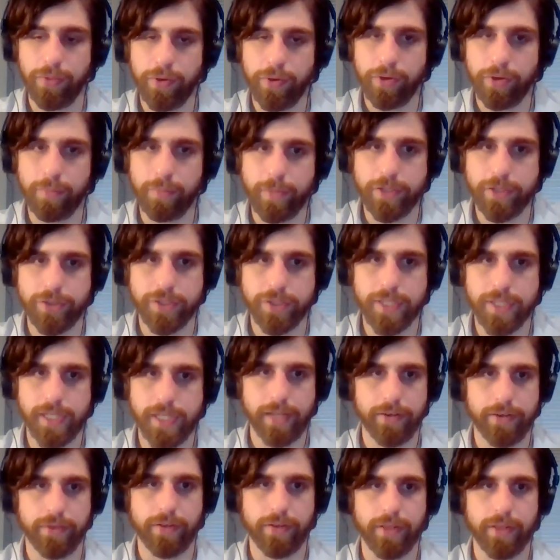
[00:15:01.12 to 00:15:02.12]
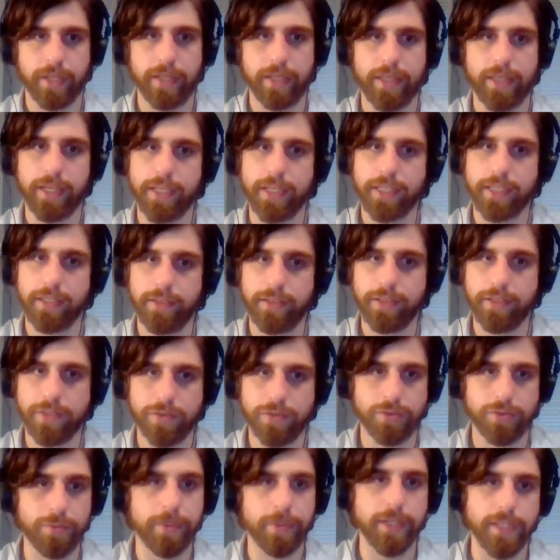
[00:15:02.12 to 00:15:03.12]
third major standard that I think is
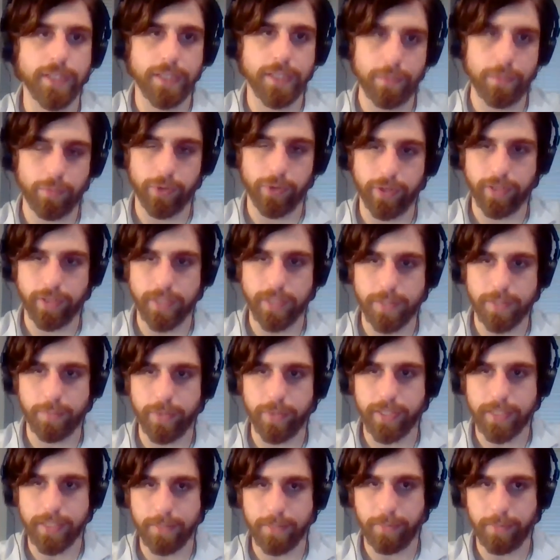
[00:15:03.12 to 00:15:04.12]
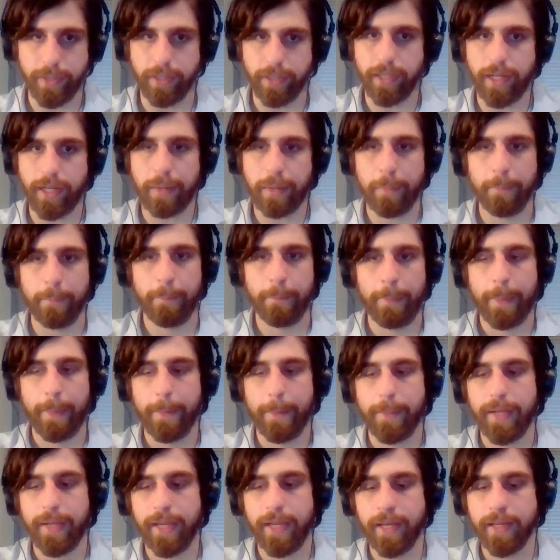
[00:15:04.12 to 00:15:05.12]
tremendously important is predictability.
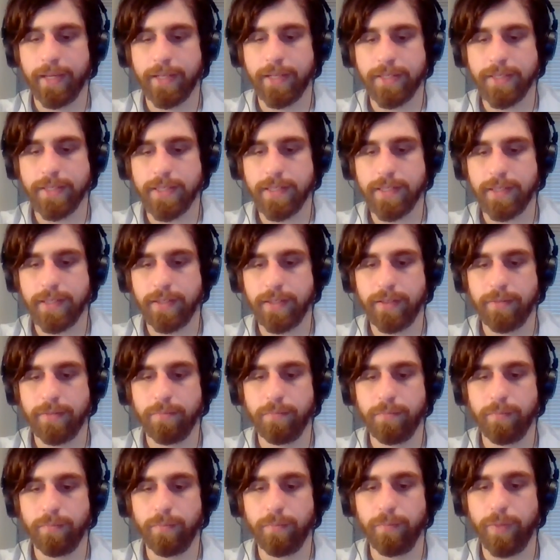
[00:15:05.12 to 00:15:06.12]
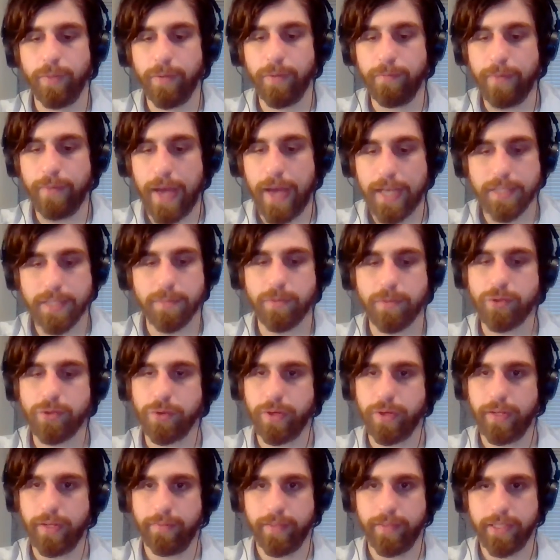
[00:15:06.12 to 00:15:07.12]
And the vast
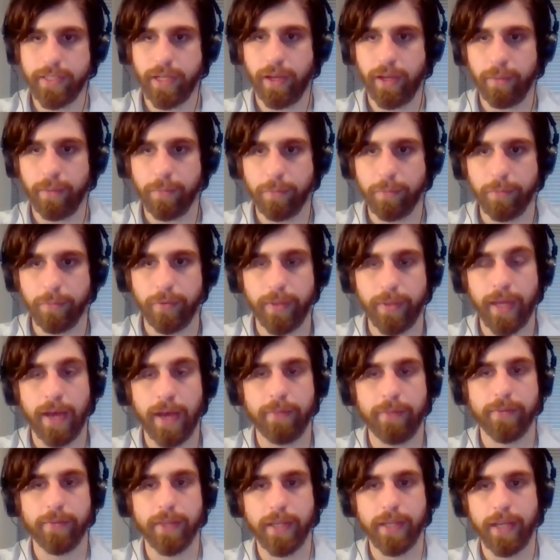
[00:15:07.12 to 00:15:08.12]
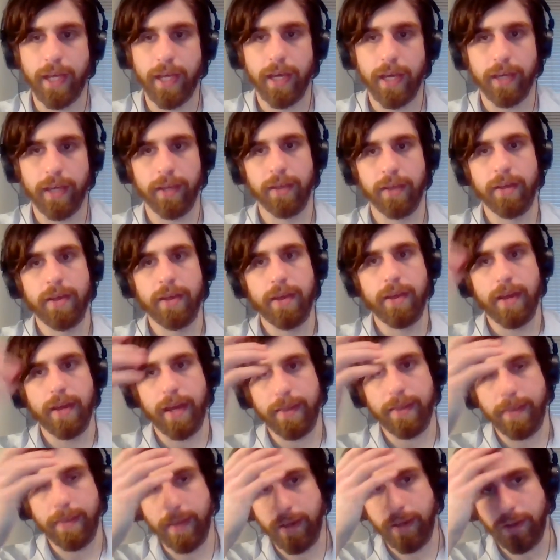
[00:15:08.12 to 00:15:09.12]
majority of the time on both the AF and the neg, I
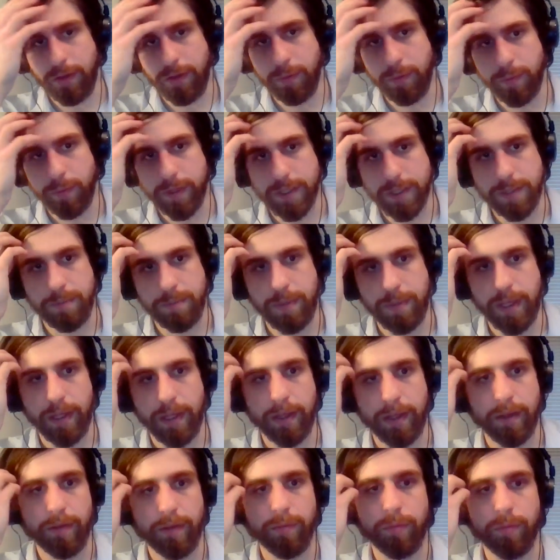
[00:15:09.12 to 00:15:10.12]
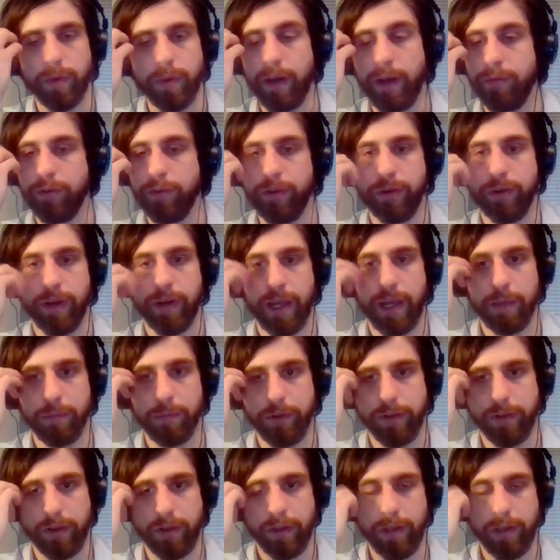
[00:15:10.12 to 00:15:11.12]
think you want to be, whenever you're
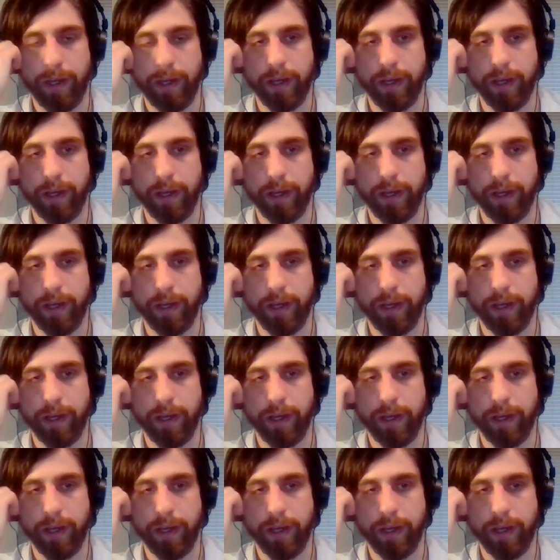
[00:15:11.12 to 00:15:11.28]
able,